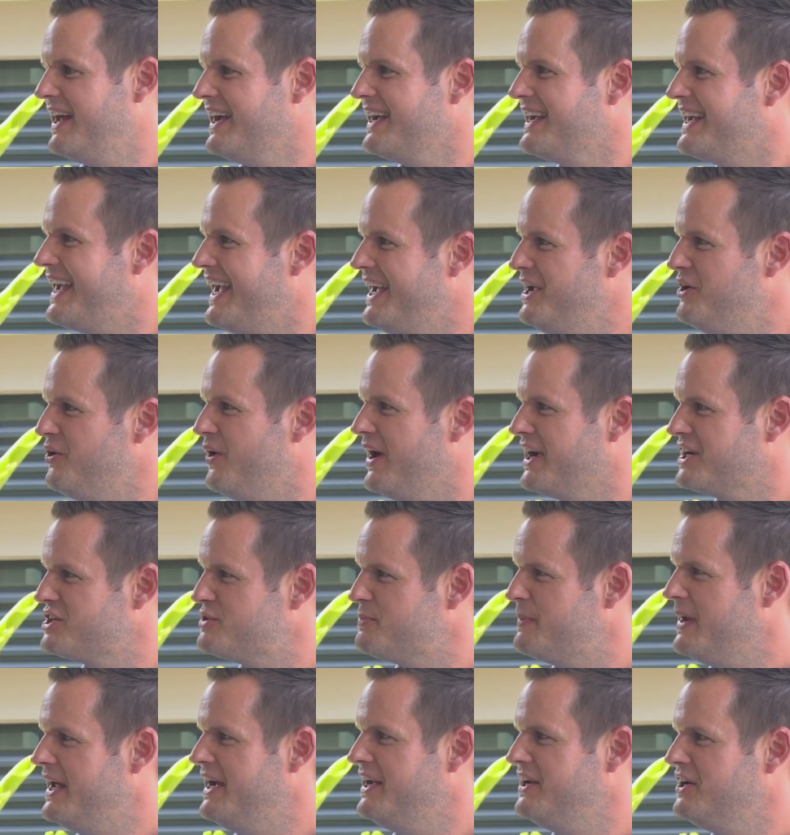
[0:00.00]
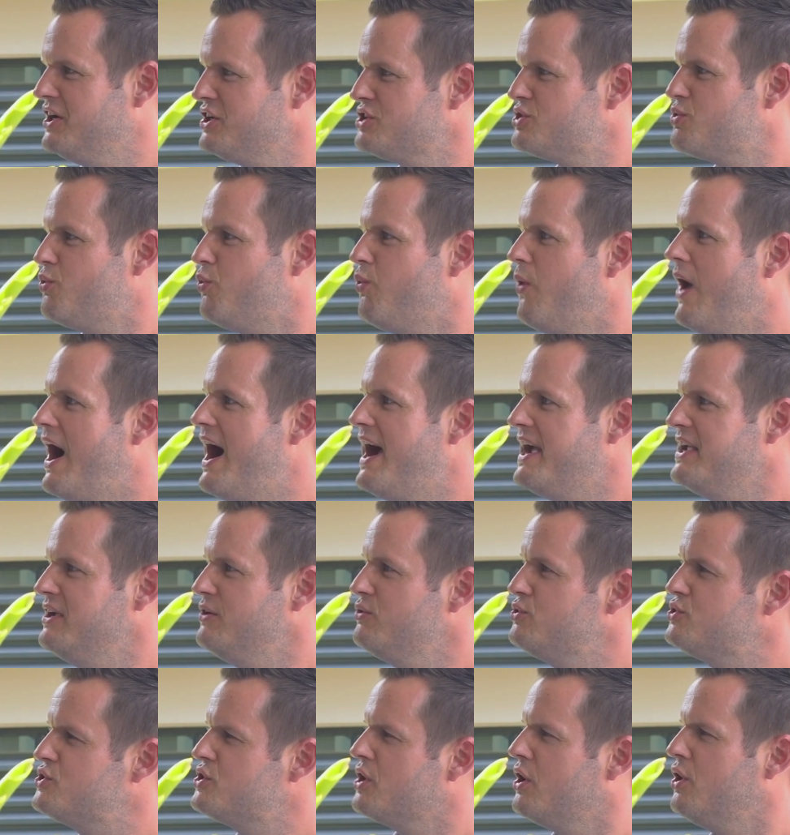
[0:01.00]
and can you explain us why
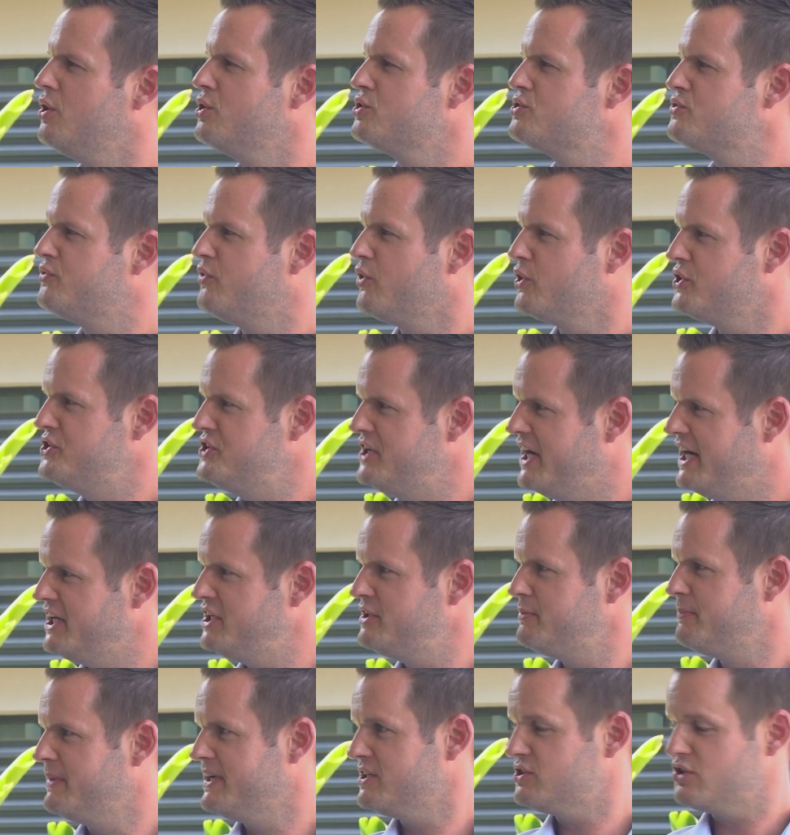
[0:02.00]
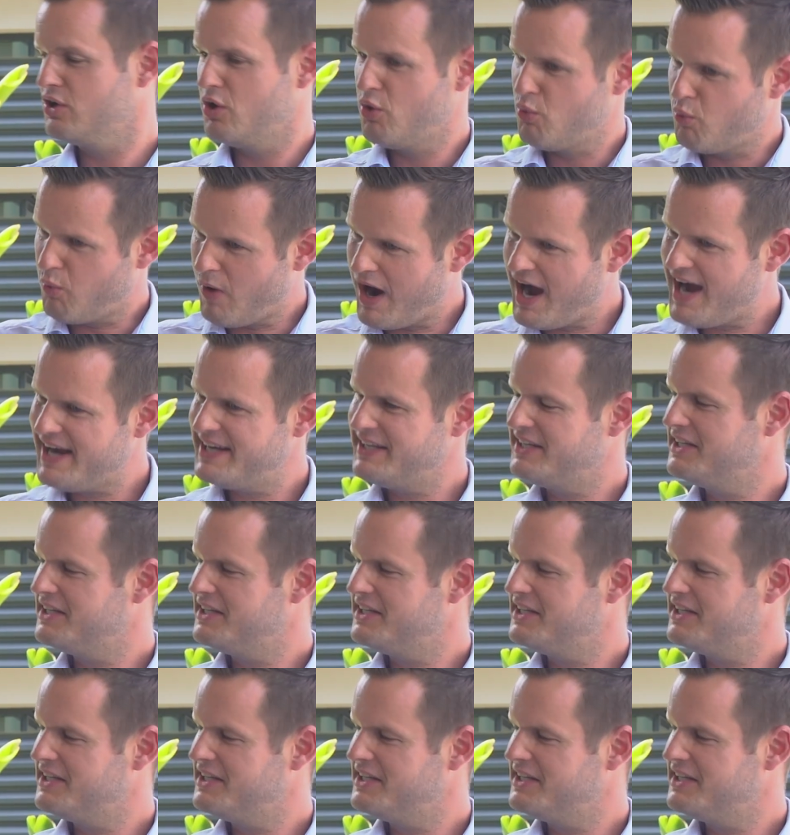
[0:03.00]
you chose for Çeşme? So why